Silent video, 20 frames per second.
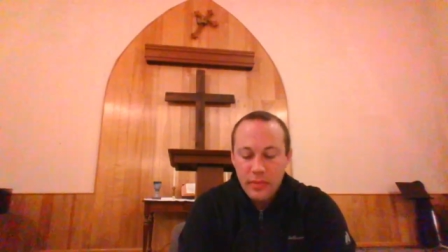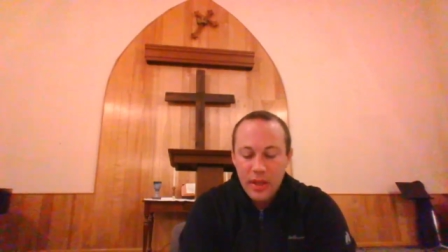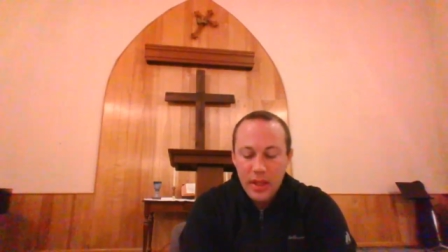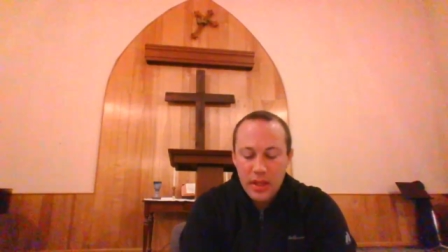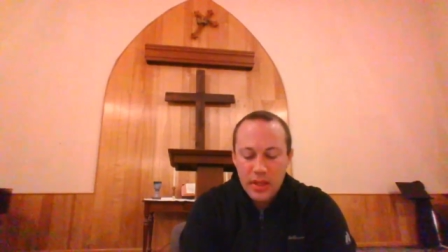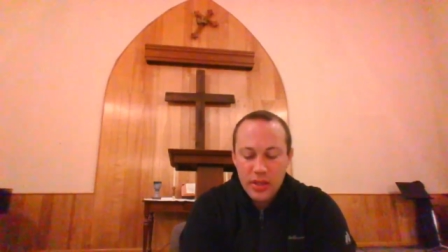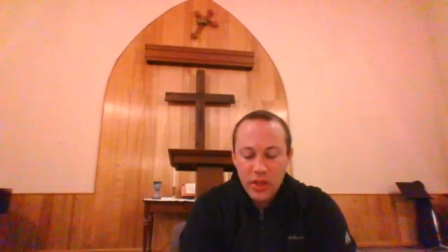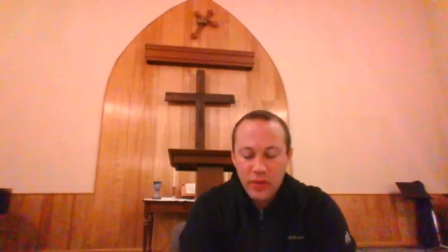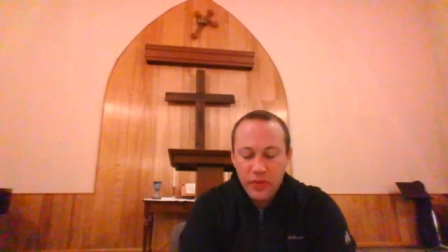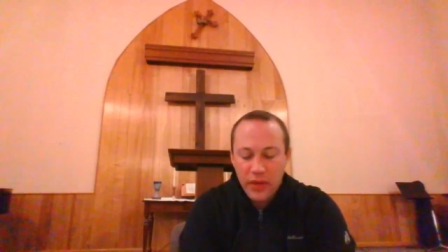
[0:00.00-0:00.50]

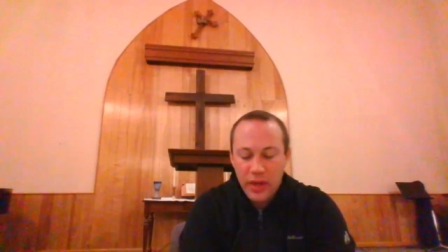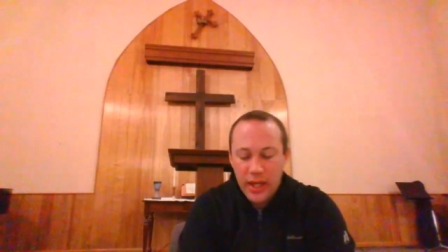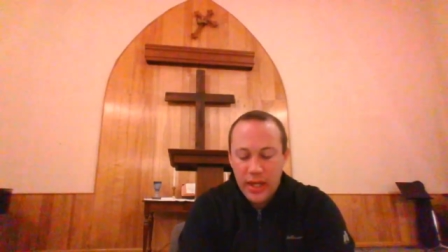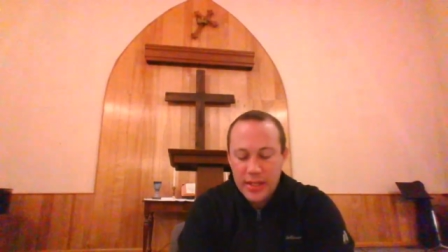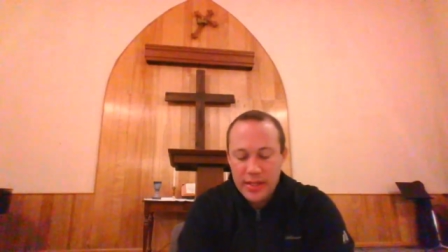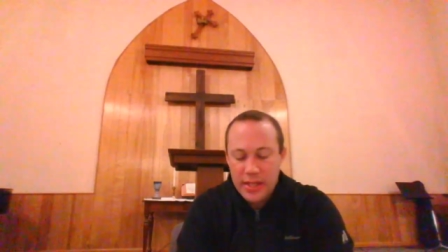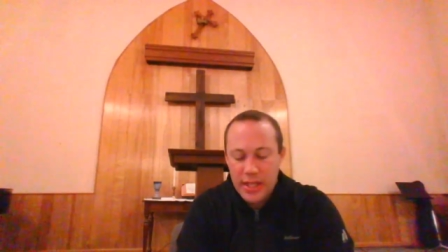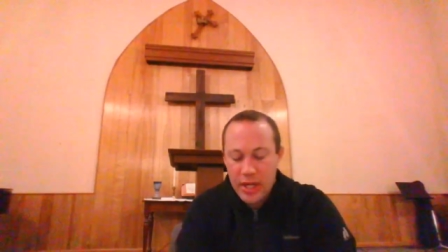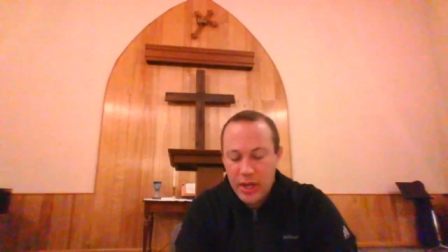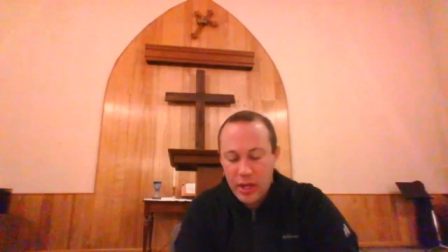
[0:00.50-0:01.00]
And so for
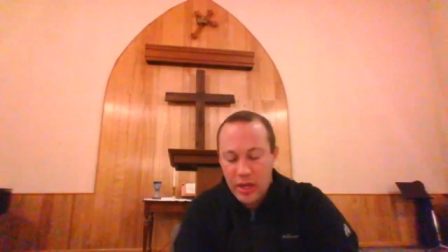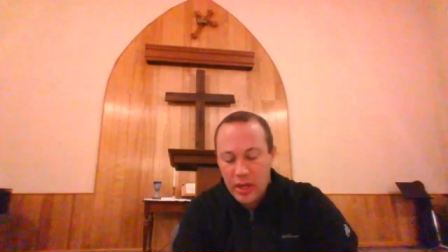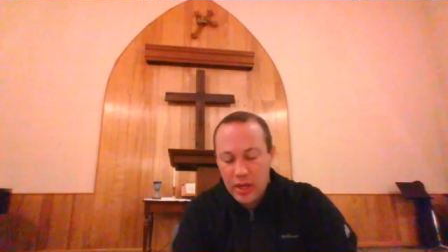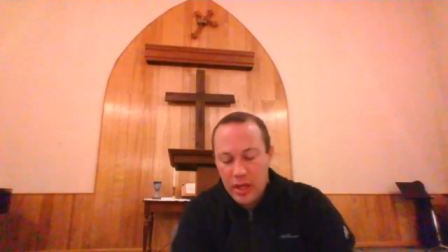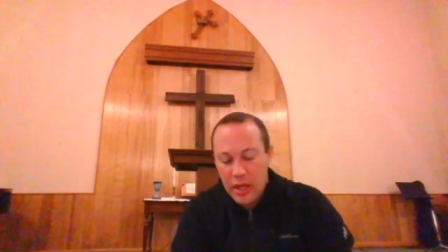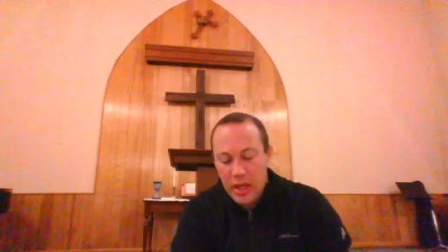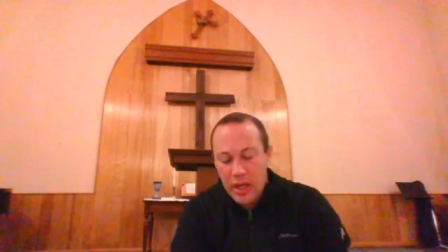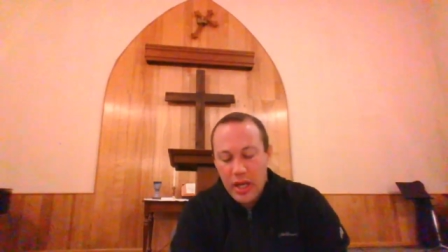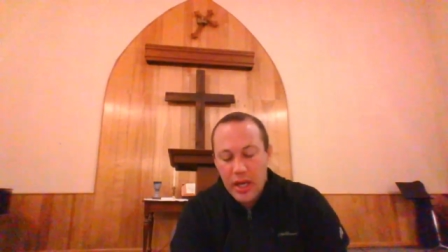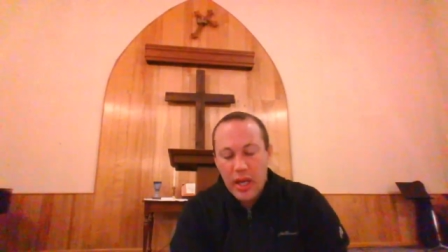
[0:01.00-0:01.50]
us
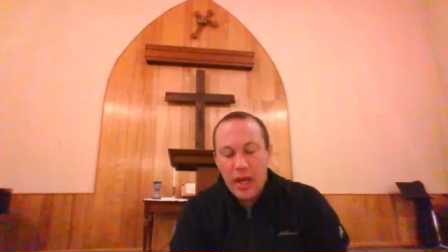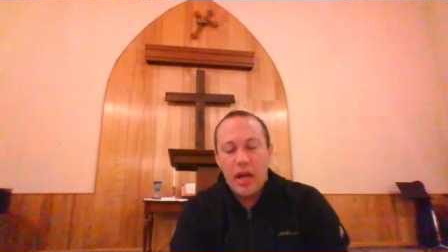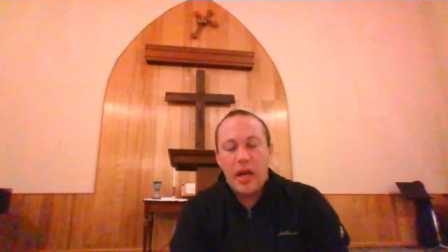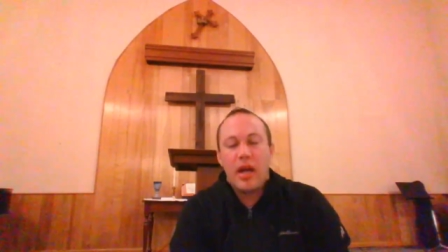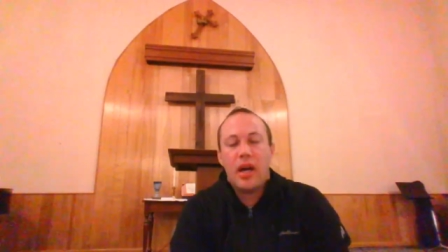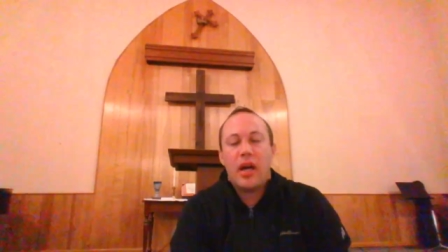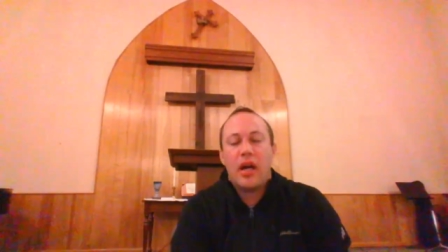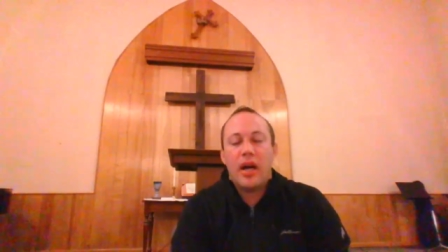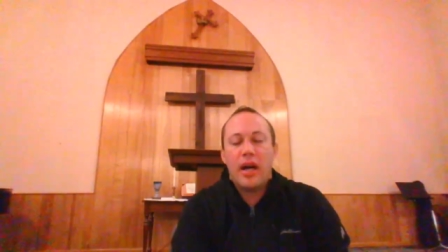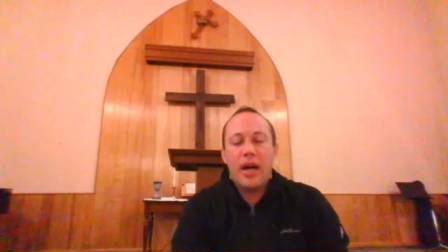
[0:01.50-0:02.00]
here,
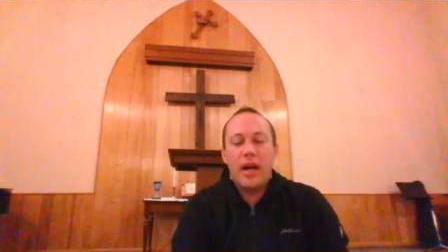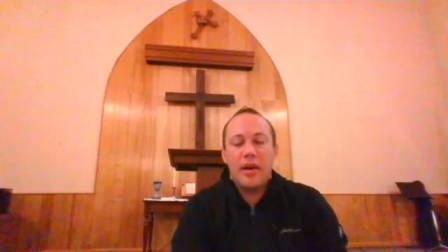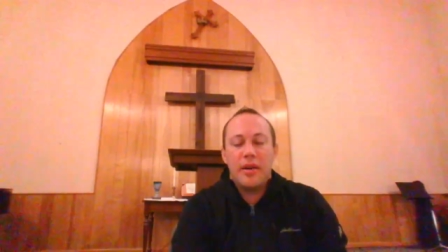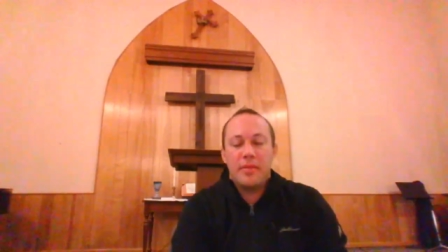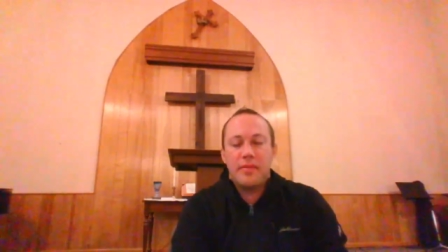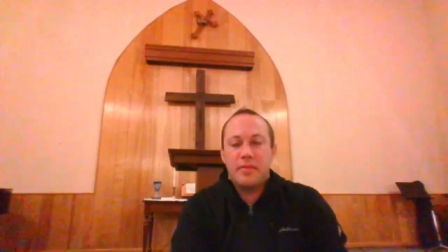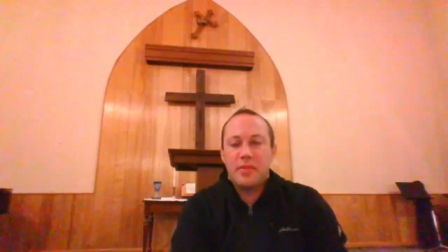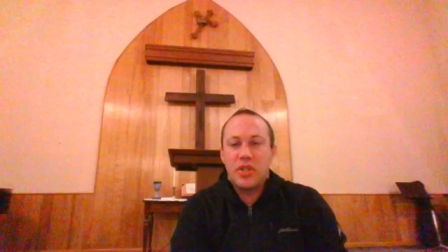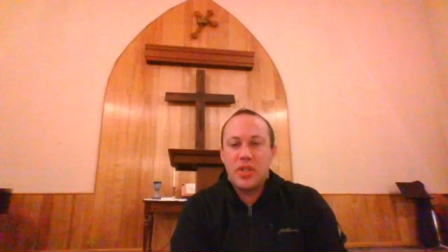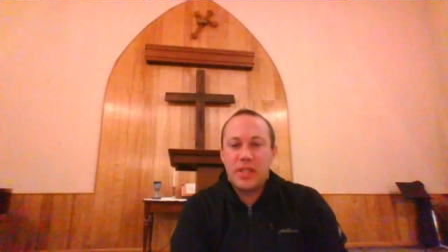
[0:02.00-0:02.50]

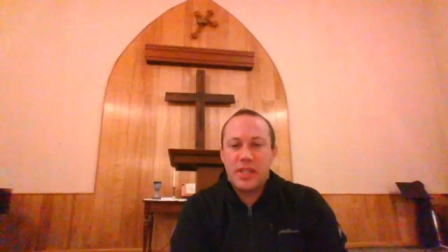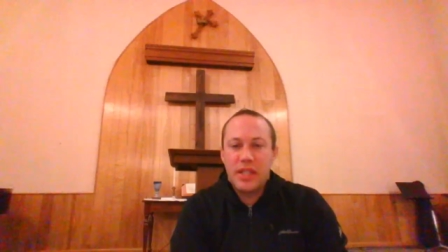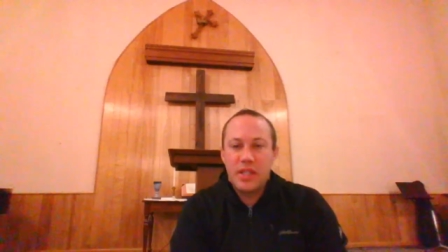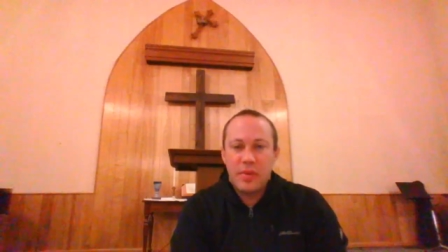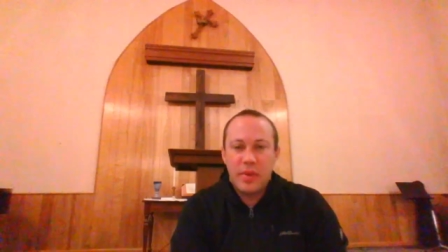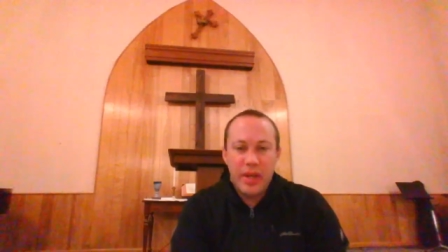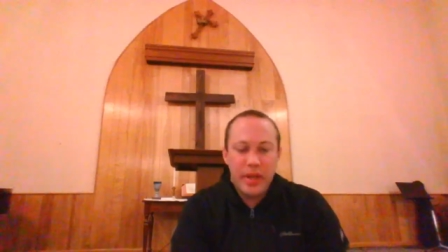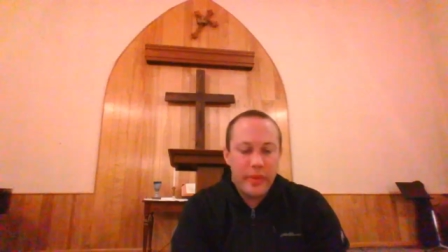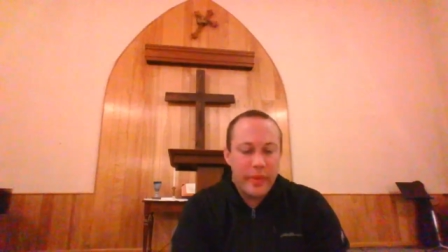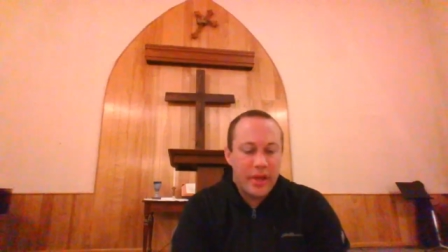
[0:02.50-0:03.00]
um, just
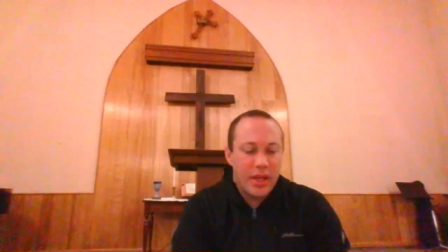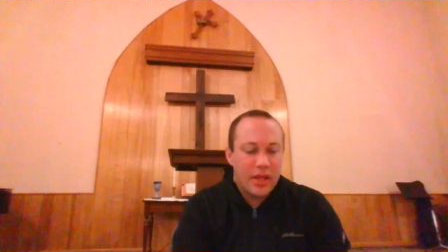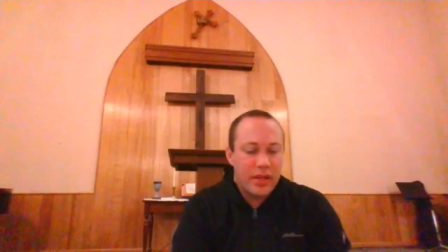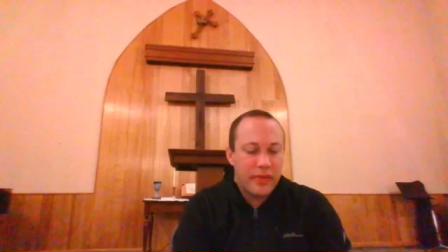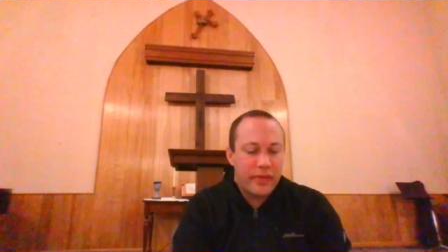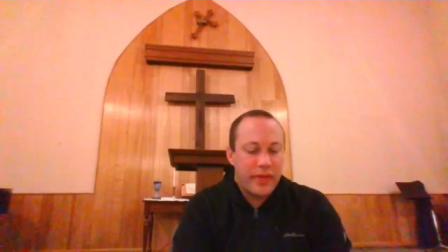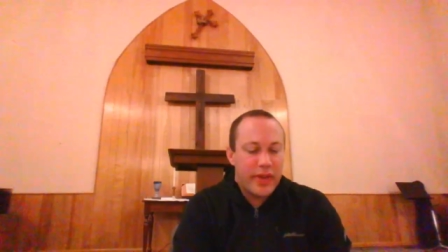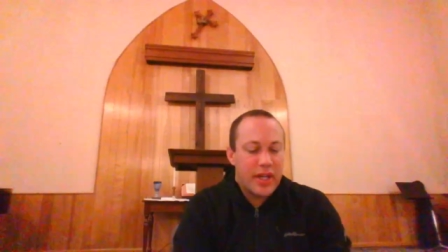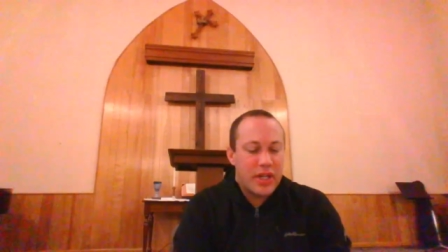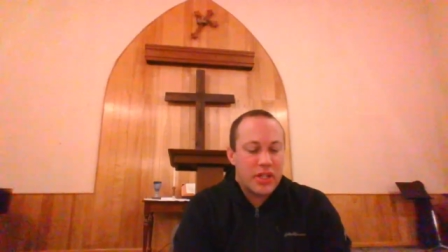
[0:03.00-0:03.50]
as we, we
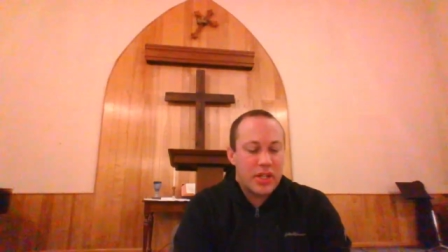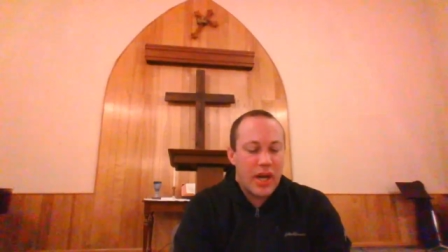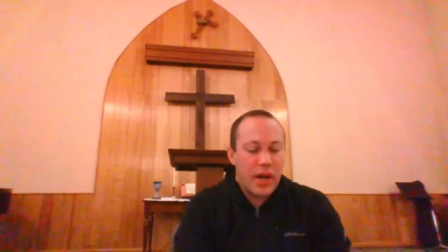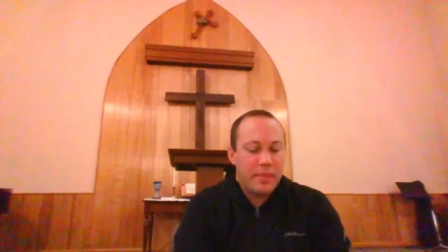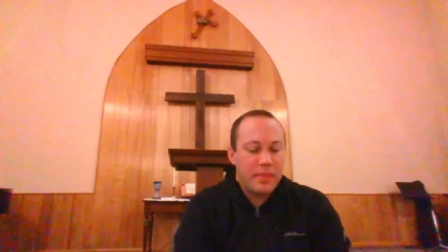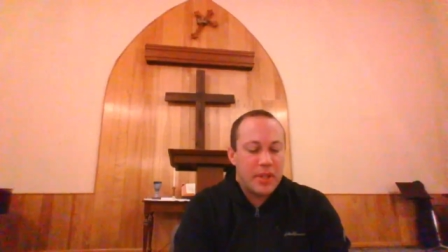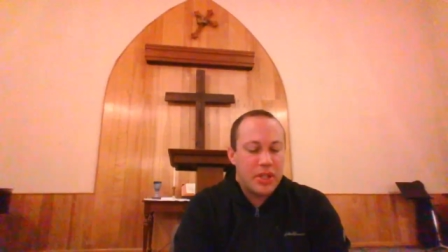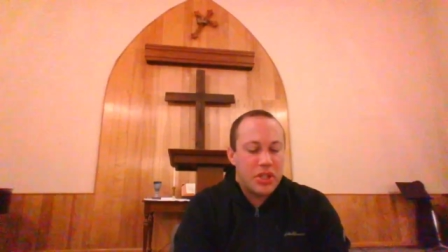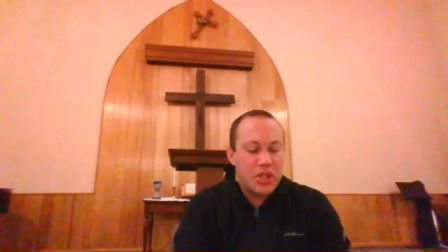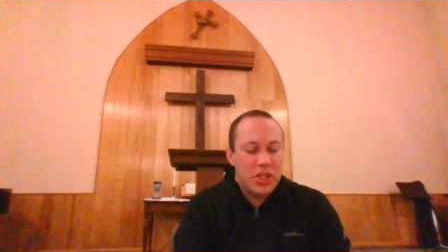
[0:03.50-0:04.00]
finish
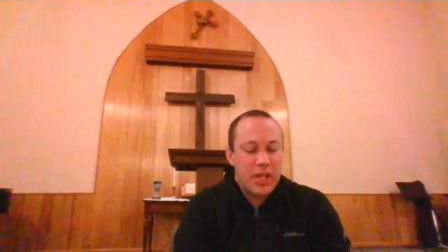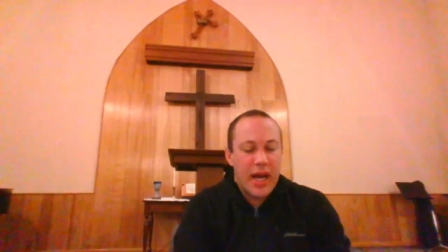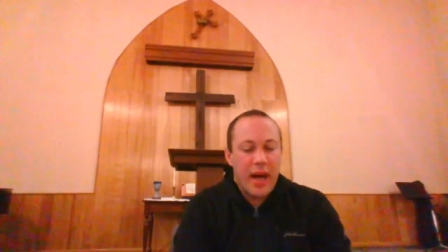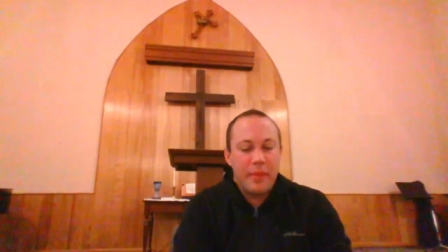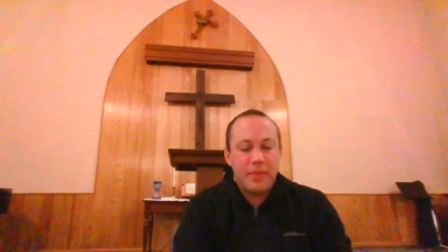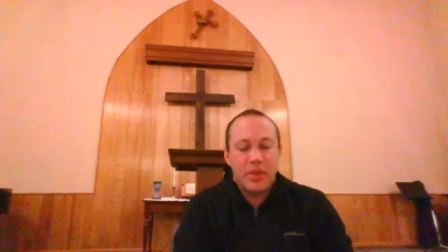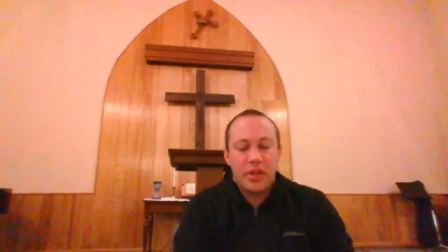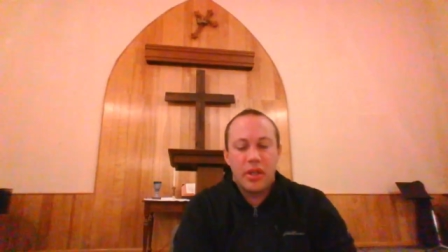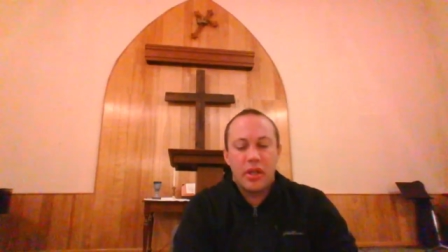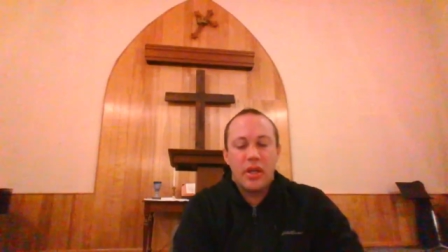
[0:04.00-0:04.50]
up this
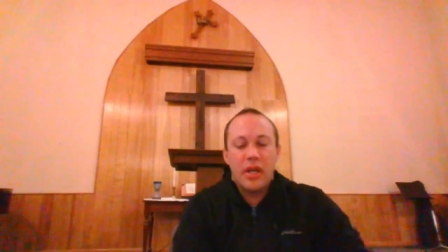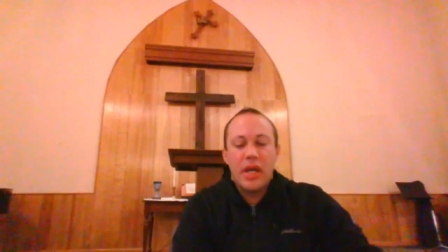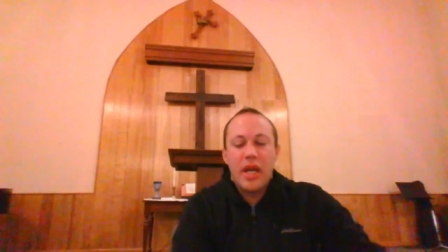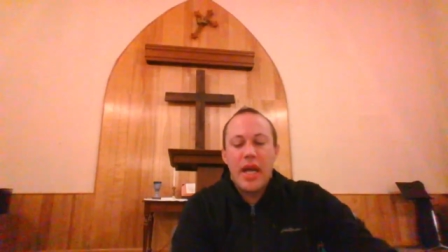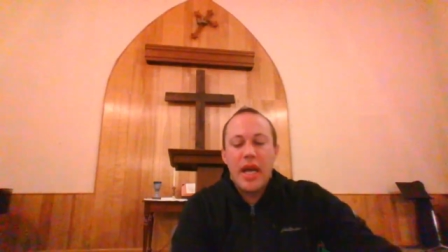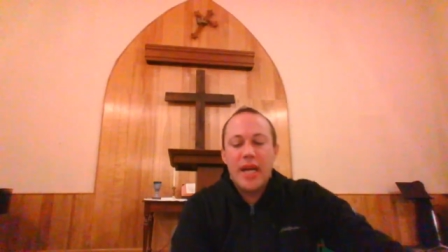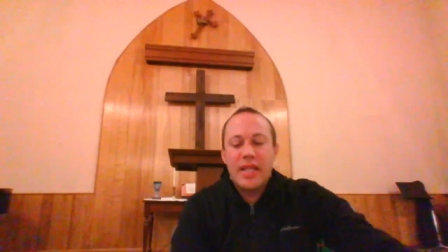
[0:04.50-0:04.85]
chapter,